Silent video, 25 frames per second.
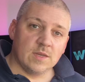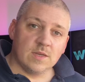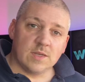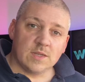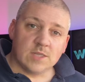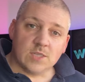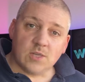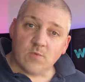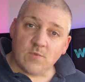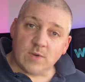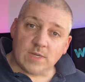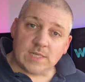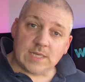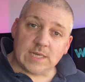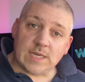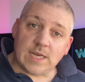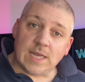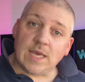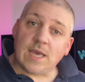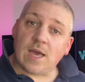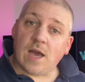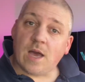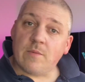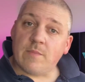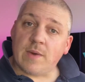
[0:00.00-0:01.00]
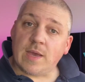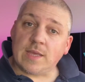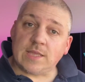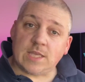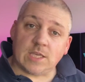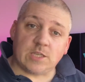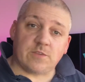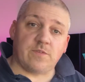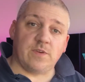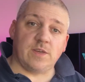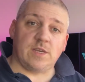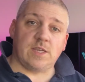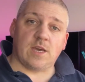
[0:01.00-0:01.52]
So recently I made
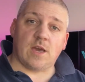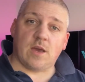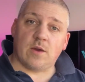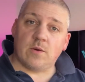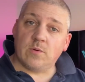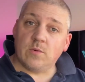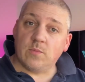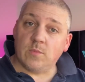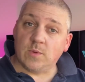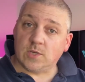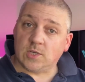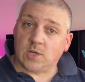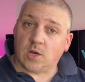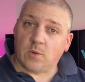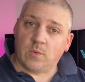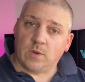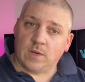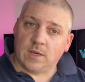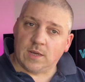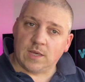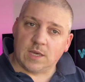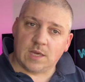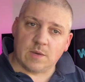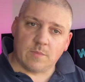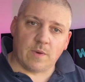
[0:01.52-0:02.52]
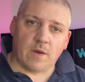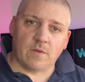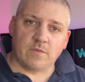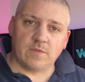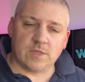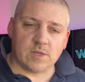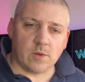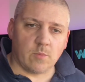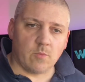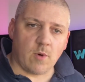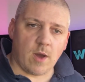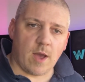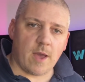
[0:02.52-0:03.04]
this video, which I will link above
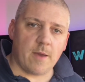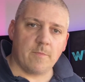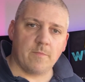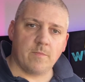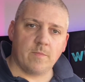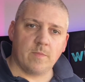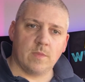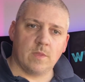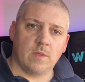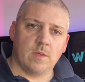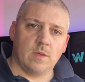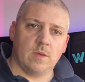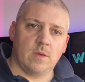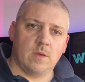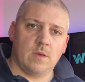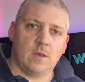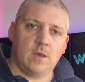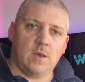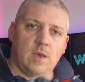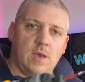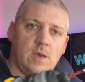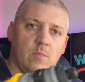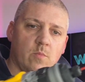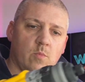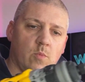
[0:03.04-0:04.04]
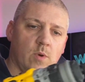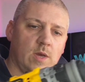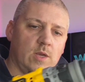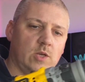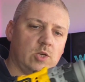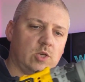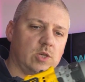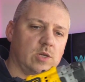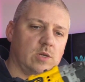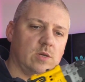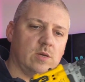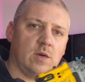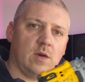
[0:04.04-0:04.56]
somewhere, in
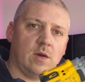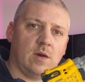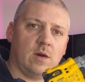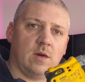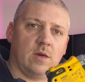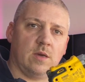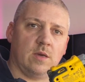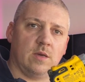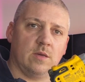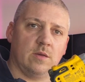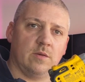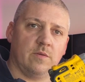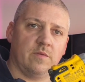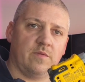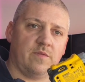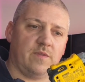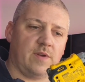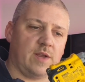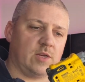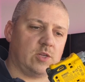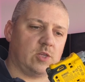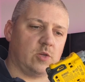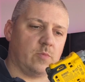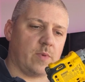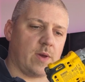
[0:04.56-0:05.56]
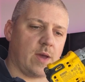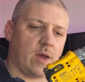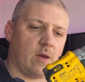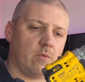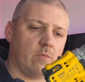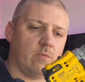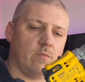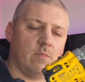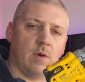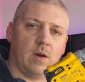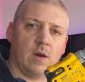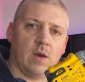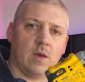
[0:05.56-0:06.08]
which I flashed
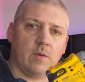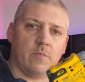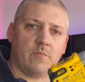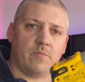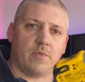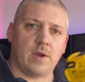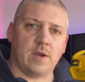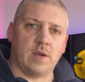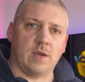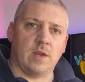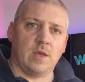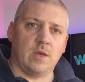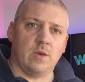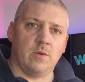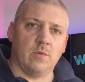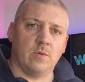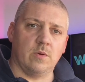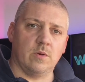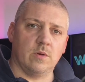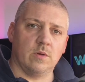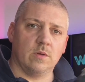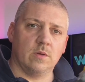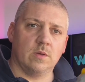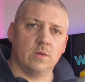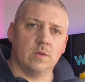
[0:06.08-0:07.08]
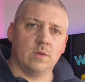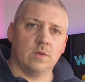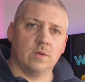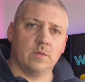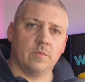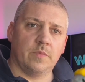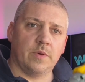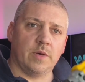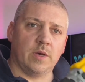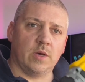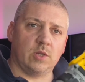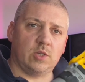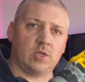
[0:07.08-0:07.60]
about my brand new
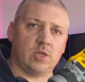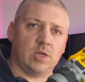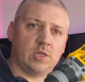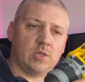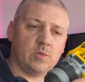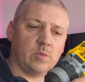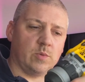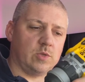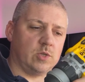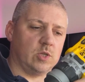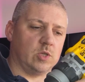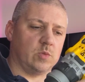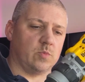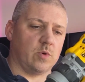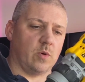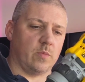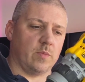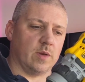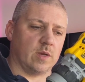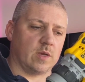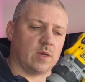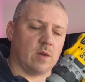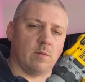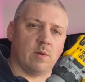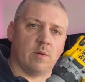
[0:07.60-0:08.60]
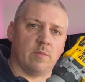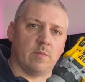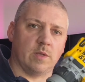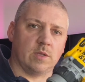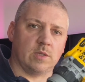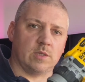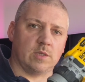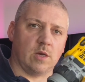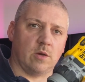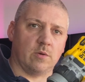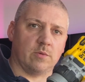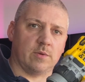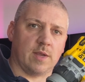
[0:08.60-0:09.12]
purchase, which is probably a couple of
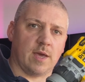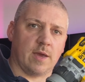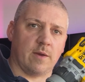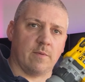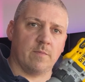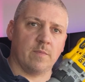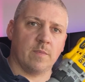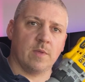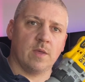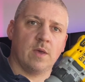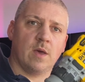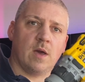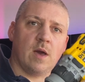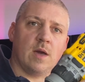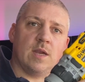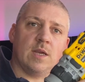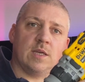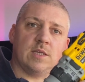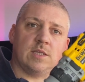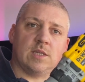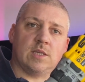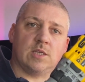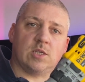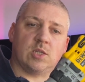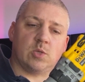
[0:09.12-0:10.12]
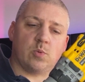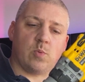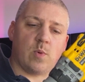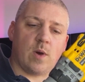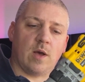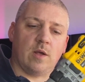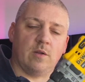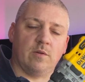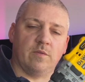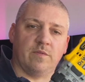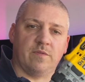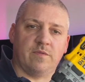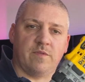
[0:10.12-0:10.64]
months old now, and it's this
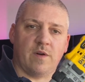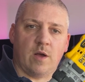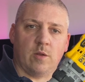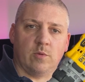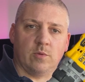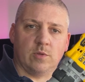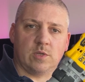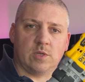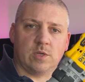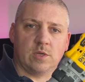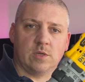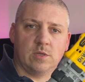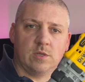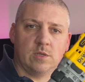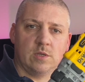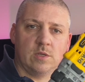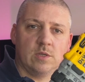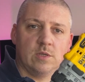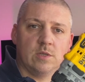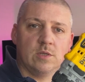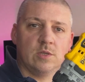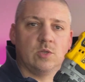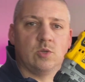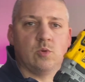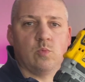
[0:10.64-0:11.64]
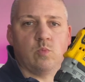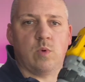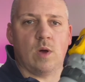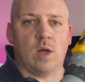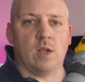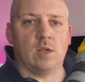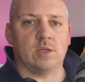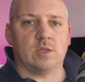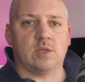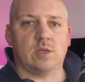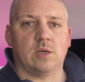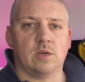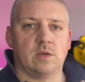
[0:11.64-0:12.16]
12 volt
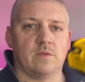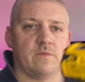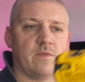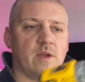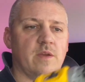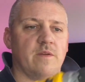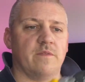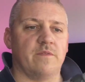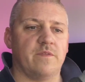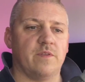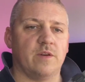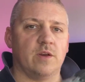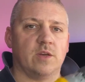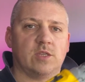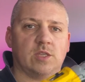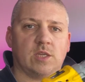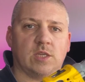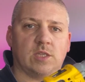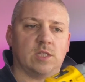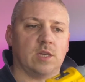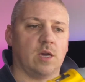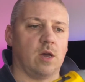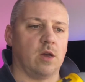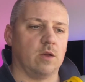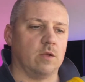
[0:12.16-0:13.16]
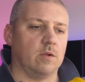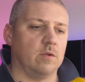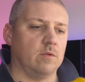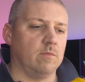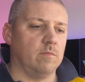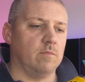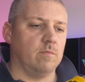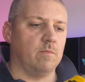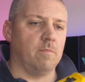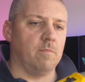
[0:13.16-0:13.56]
Dewalt, very versatile